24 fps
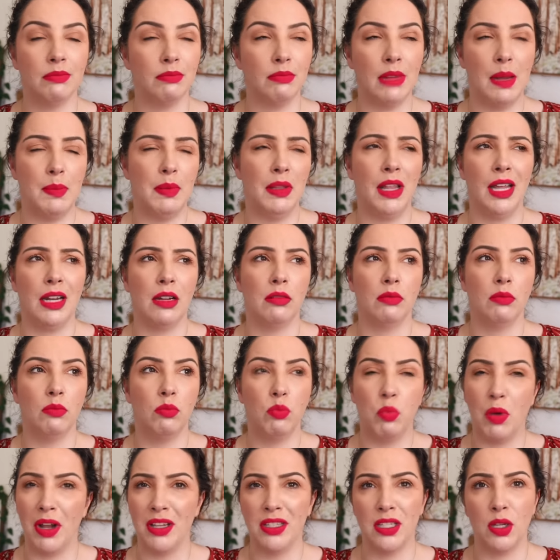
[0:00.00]
maybe like
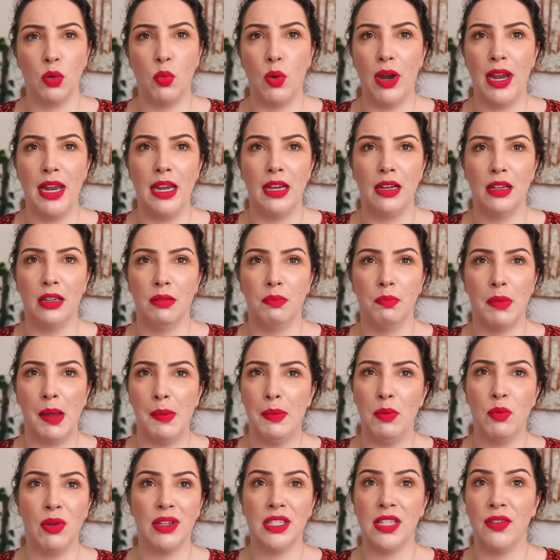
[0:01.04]
once a week,
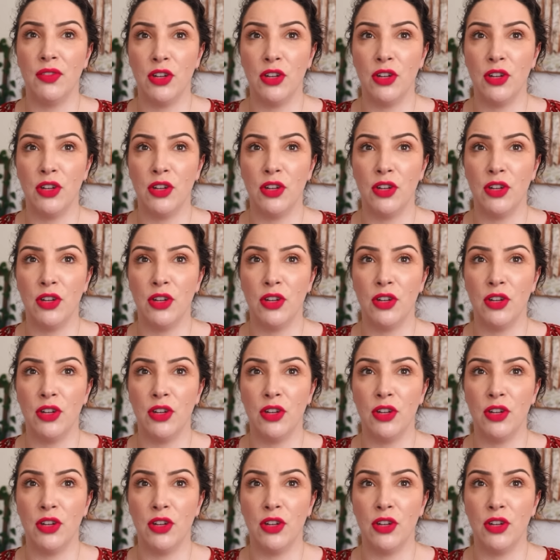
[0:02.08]
maybe once